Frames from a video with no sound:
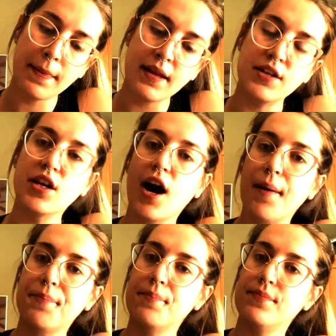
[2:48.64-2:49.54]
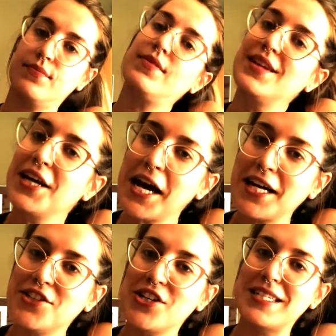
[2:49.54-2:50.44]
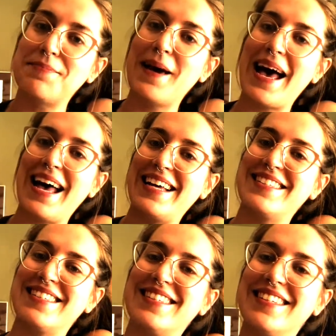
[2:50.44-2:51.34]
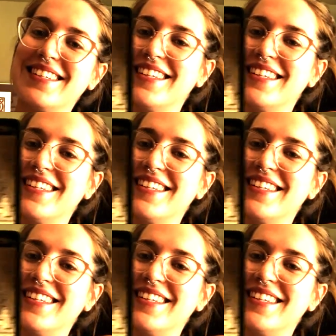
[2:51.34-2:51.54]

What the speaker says: You got just past